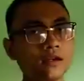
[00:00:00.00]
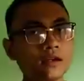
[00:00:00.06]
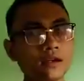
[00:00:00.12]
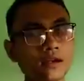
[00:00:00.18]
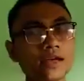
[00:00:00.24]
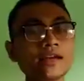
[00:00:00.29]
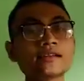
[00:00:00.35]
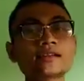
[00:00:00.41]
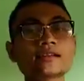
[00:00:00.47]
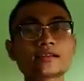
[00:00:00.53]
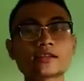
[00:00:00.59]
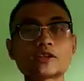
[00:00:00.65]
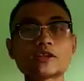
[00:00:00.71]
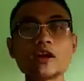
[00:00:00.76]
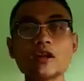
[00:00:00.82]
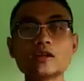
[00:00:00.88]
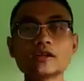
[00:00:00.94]
let's
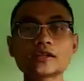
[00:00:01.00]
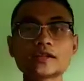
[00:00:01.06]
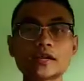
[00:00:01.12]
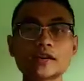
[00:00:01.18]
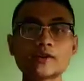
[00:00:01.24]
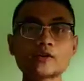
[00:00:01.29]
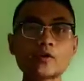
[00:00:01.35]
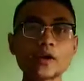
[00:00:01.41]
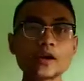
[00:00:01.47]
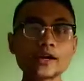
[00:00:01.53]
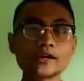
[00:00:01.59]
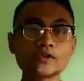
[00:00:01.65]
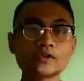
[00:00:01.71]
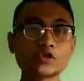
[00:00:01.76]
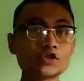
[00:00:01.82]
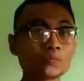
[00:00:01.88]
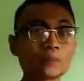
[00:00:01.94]
talk and
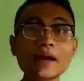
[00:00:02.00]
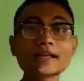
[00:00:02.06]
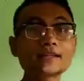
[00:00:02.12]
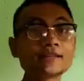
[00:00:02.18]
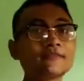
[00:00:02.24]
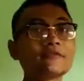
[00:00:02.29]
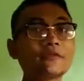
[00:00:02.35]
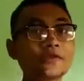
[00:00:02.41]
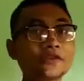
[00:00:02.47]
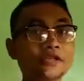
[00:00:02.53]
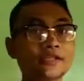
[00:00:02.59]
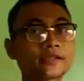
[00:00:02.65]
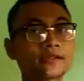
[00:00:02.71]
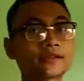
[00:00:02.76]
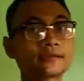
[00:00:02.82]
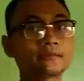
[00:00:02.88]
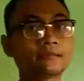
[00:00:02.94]
going to the passive
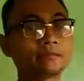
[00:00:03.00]
voice.